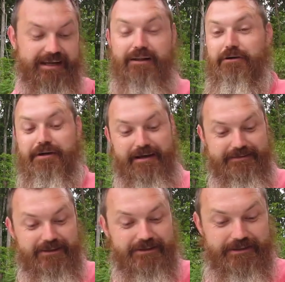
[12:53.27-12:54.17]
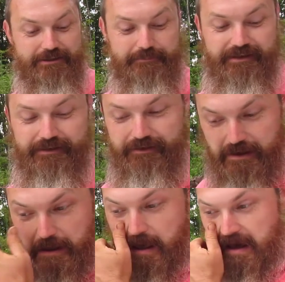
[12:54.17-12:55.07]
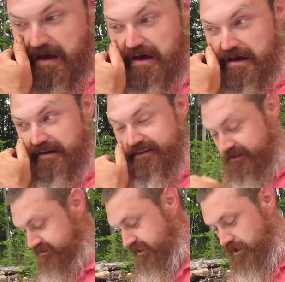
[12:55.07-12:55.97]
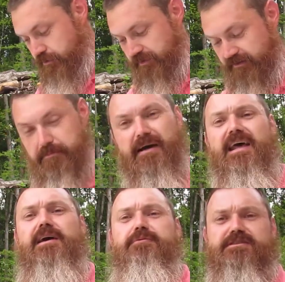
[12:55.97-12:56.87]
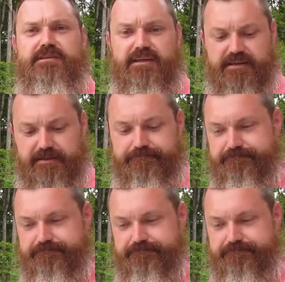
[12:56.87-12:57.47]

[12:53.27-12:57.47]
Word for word: I'll learn how to talk here in a minute. Uh, years ago, whenever my dad was a kid,